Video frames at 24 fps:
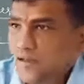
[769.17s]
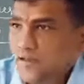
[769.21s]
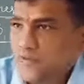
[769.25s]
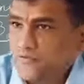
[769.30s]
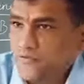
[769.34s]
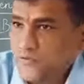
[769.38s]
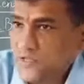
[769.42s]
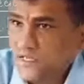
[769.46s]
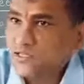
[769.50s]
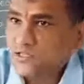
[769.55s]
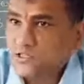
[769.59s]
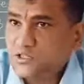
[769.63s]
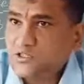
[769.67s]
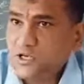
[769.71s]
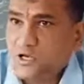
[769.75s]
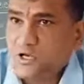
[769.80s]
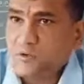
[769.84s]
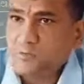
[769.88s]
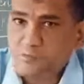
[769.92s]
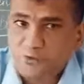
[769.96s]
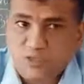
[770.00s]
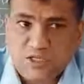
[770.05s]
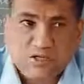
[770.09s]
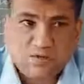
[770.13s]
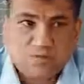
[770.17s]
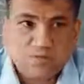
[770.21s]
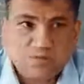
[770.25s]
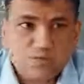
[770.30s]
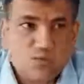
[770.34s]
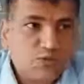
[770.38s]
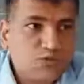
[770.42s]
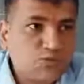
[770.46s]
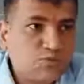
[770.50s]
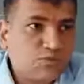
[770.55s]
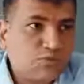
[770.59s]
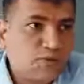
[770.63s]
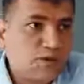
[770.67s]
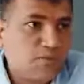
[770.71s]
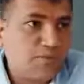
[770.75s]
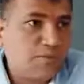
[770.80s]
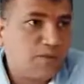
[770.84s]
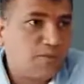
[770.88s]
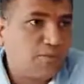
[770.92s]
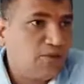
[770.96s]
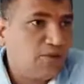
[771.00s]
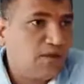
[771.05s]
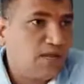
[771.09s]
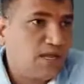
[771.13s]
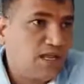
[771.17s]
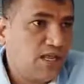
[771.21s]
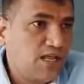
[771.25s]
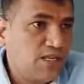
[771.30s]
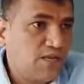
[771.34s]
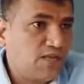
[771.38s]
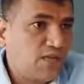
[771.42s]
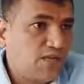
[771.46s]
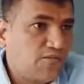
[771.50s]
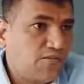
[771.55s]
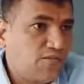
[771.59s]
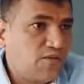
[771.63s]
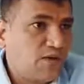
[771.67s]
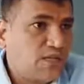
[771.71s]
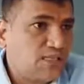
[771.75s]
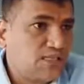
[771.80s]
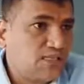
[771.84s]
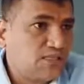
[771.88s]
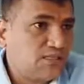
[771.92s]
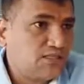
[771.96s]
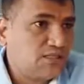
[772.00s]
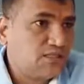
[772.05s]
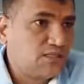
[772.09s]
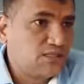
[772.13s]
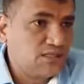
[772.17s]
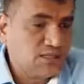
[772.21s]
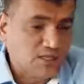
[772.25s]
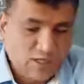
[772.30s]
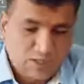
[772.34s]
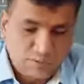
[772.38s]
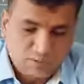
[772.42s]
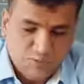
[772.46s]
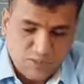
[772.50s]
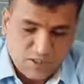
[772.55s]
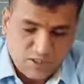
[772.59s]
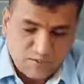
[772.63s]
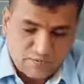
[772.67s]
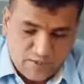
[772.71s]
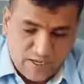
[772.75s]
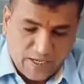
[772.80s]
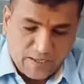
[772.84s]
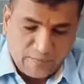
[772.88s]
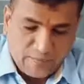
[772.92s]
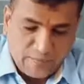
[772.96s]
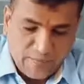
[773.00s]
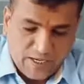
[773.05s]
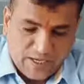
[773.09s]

first option, most probably the first option. Why?